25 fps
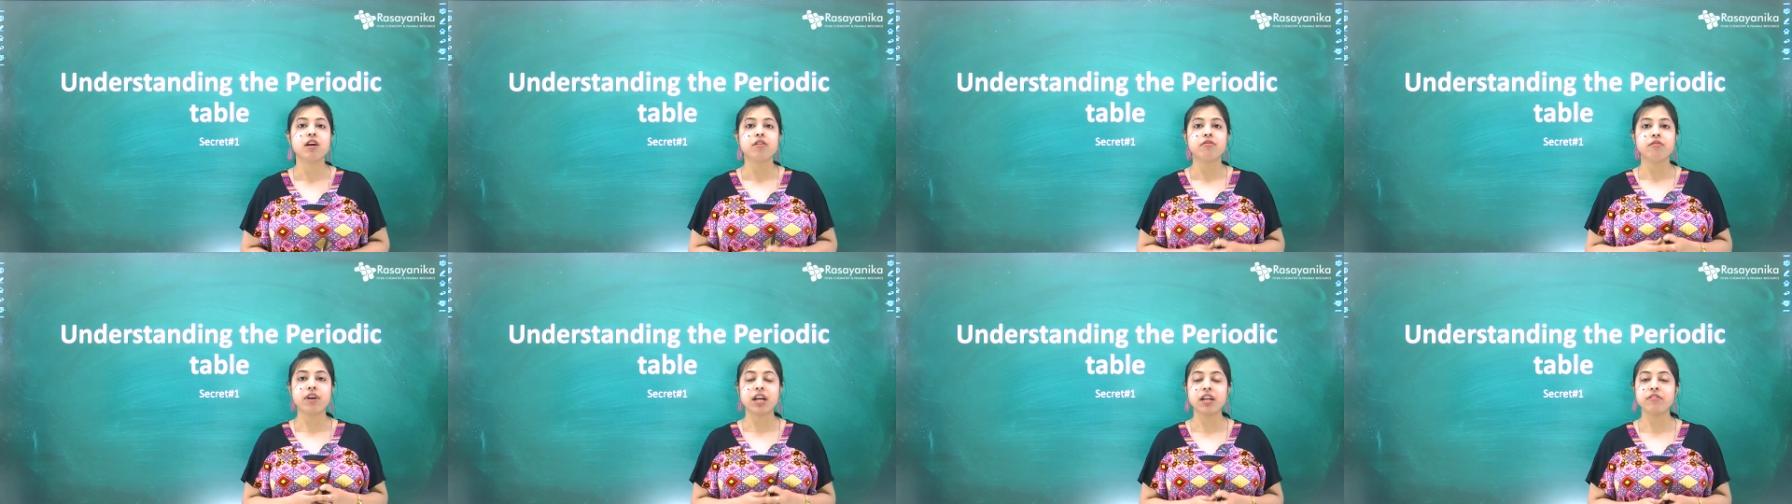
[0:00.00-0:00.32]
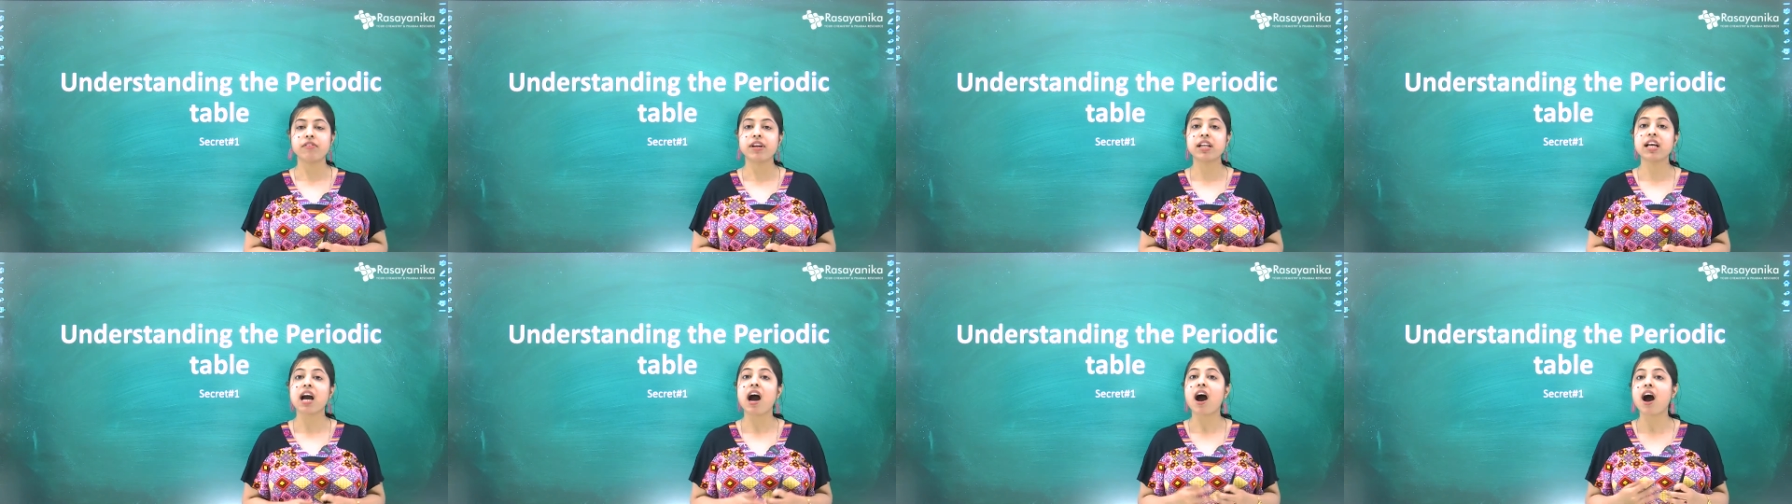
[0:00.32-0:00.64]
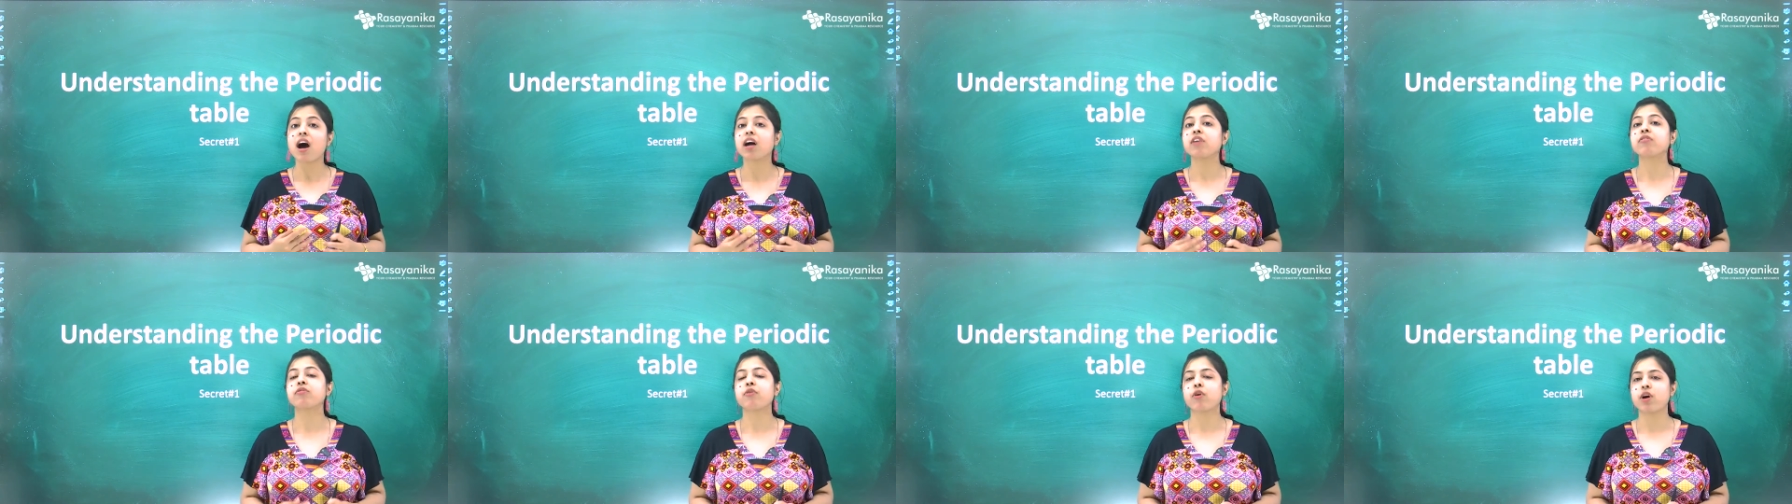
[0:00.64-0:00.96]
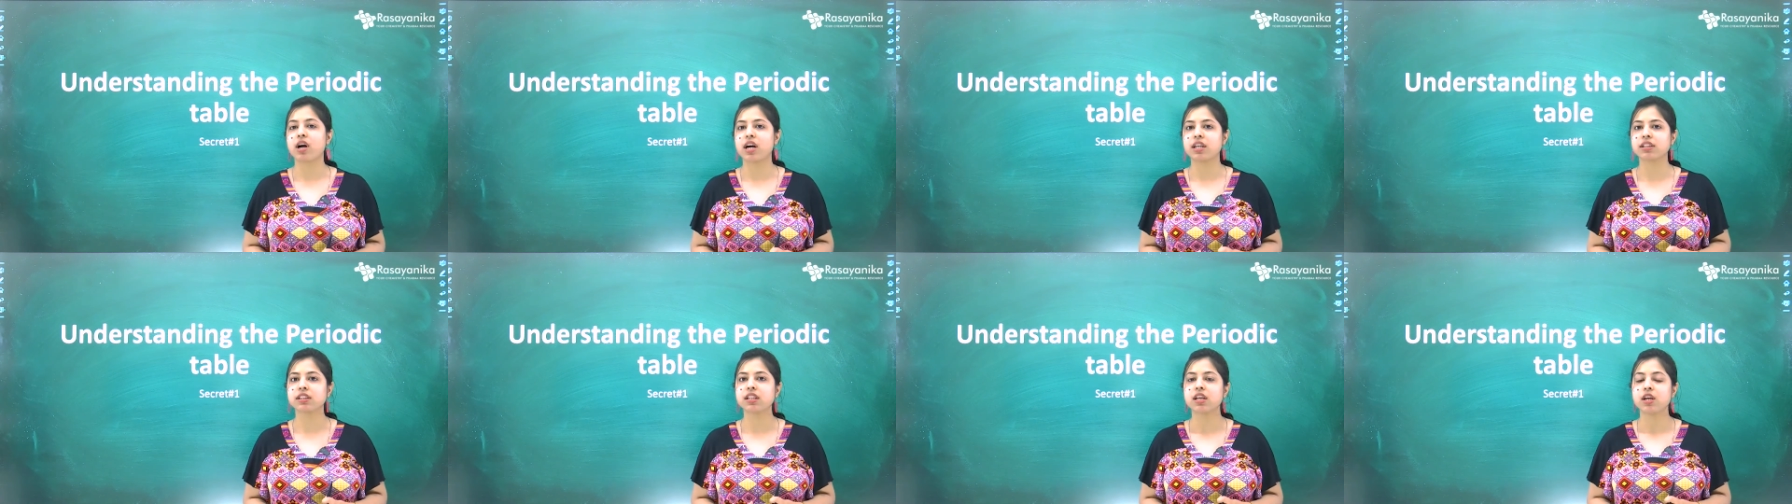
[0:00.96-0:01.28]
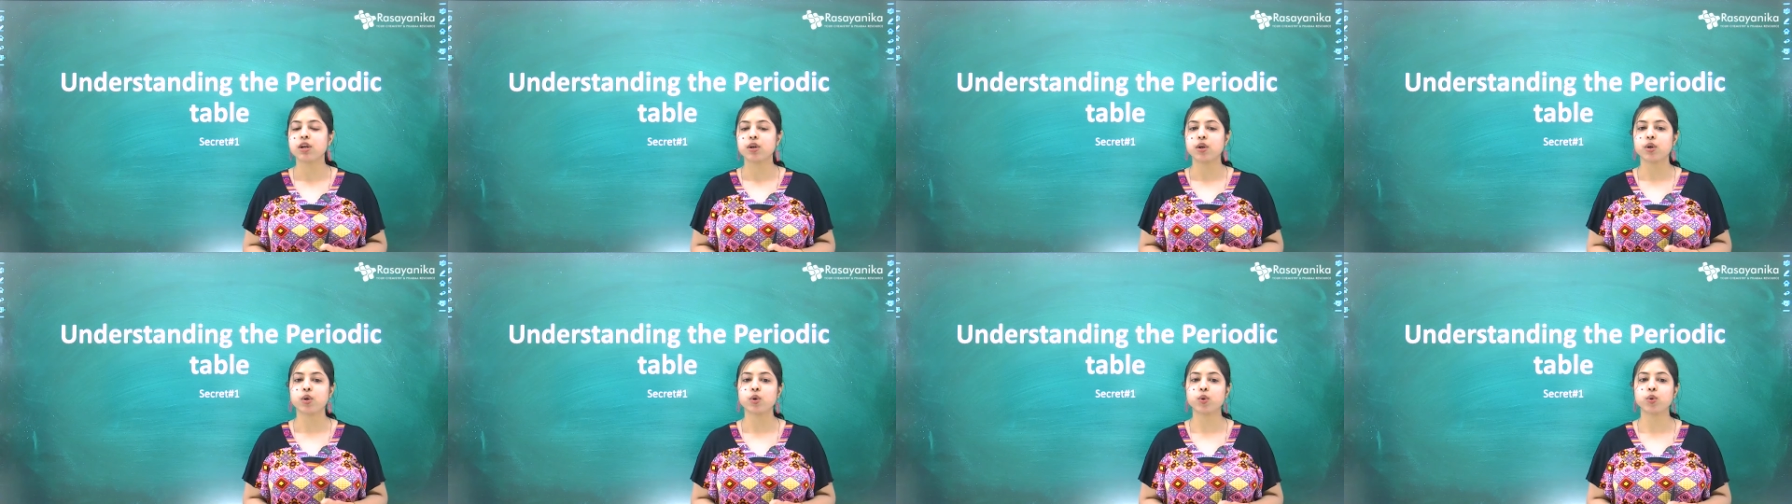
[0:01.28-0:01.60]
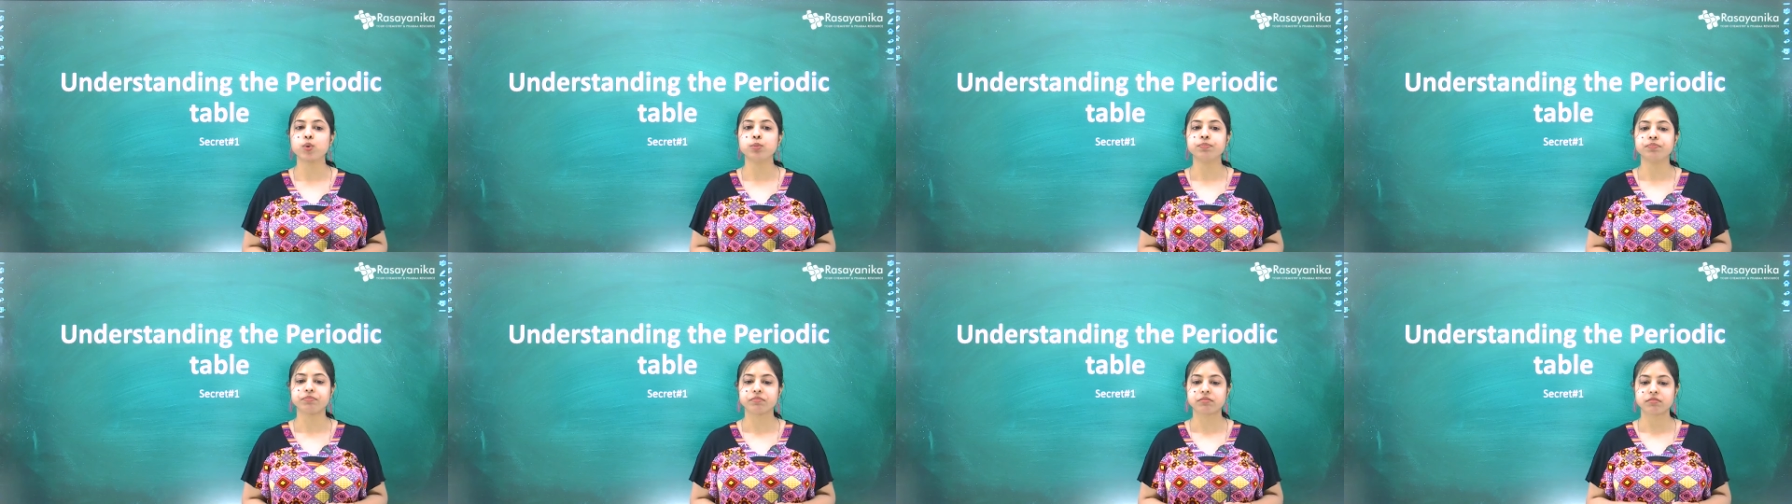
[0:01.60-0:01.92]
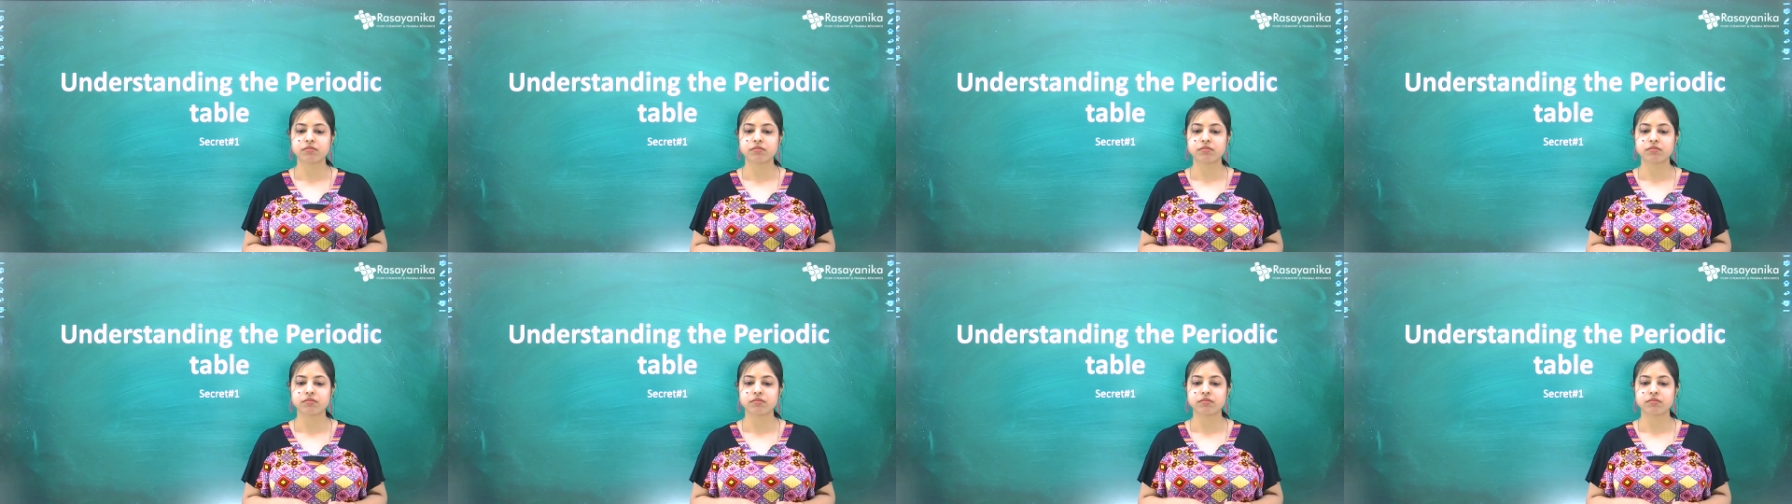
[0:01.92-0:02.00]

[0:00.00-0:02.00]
very, very hard for us to